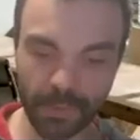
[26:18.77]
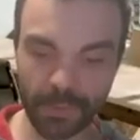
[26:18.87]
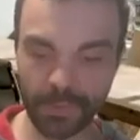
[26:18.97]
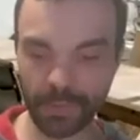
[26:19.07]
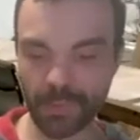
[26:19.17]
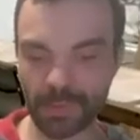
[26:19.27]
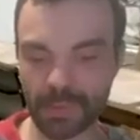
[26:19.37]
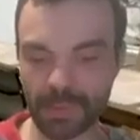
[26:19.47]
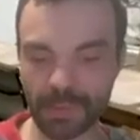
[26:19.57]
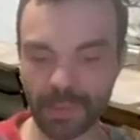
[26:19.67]
a third
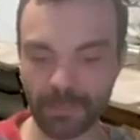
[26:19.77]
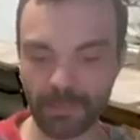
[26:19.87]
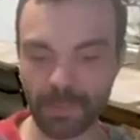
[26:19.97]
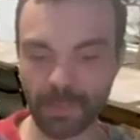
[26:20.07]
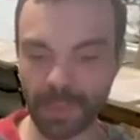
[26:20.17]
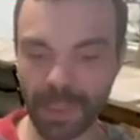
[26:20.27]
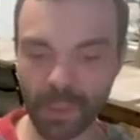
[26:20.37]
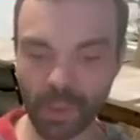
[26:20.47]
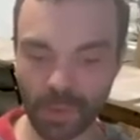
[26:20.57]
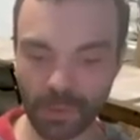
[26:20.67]

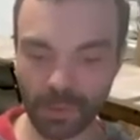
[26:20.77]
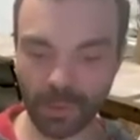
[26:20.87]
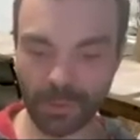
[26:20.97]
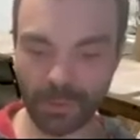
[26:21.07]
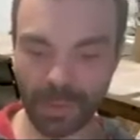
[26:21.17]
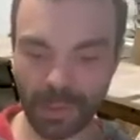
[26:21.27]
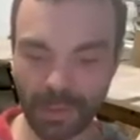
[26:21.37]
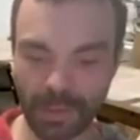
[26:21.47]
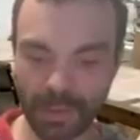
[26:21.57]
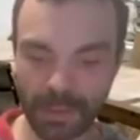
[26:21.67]
location, log
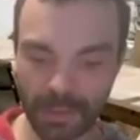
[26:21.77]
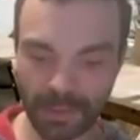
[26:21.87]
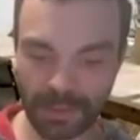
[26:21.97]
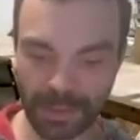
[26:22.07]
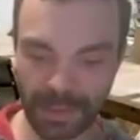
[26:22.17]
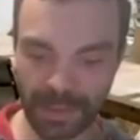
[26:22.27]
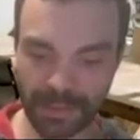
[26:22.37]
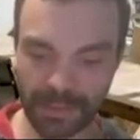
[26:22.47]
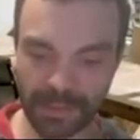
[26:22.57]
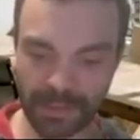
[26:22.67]
3,
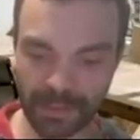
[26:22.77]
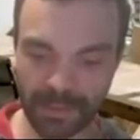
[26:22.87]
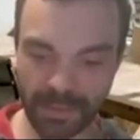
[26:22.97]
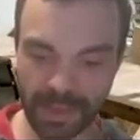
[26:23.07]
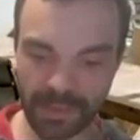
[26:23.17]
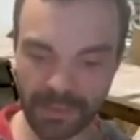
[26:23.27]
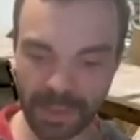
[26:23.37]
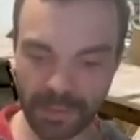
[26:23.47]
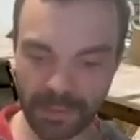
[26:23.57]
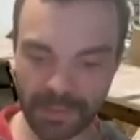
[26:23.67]
and that
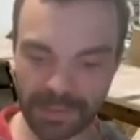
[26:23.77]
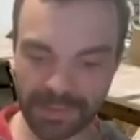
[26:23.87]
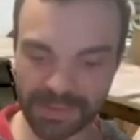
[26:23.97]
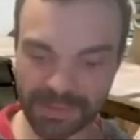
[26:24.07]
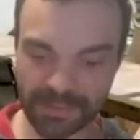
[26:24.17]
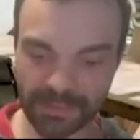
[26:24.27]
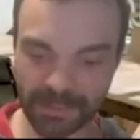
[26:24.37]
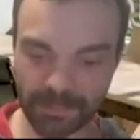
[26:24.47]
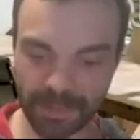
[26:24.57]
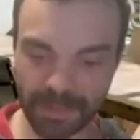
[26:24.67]
there is
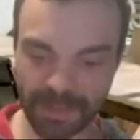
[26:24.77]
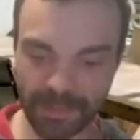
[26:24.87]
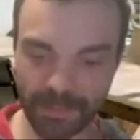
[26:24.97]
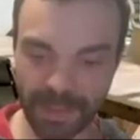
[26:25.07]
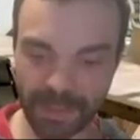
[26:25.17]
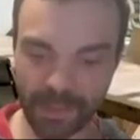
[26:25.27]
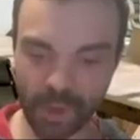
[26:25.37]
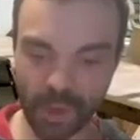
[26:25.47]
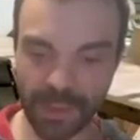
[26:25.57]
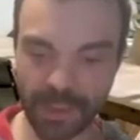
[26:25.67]
another
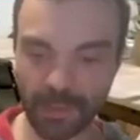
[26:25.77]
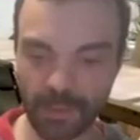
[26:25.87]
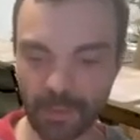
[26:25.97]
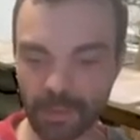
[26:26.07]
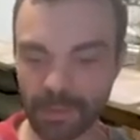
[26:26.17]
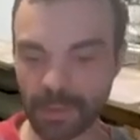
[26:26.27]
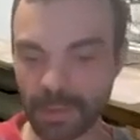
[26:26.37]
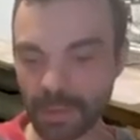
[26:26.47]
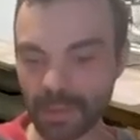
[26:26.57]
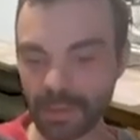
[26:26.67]
package laying on
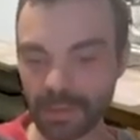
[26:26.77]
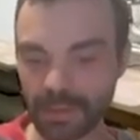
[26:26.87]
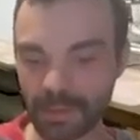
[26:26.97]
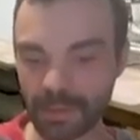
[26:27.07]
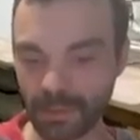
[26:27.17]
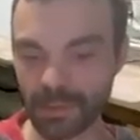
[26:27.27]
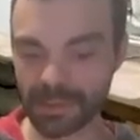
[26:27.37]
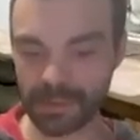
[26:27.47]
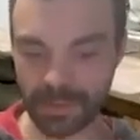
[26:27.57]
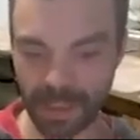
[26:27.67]

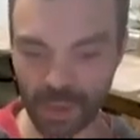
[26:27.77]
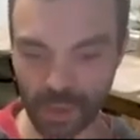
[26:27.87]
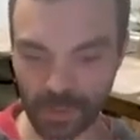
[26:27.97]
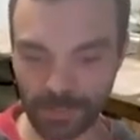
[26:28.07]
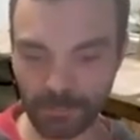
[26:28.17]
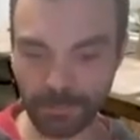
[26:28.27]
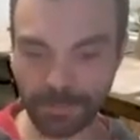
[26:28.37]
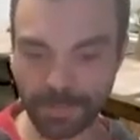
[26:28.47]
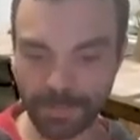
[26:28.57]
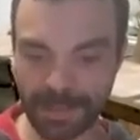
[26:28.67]
this location.
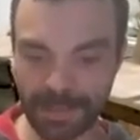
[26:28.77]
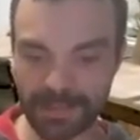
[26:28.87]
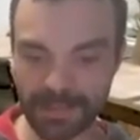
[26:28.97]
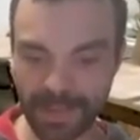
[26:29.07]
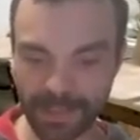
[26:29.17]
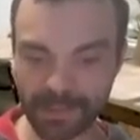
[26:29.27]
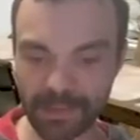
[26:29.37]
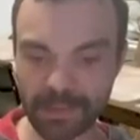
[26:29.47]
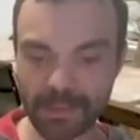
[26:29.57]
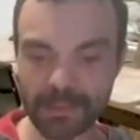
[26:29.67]
And then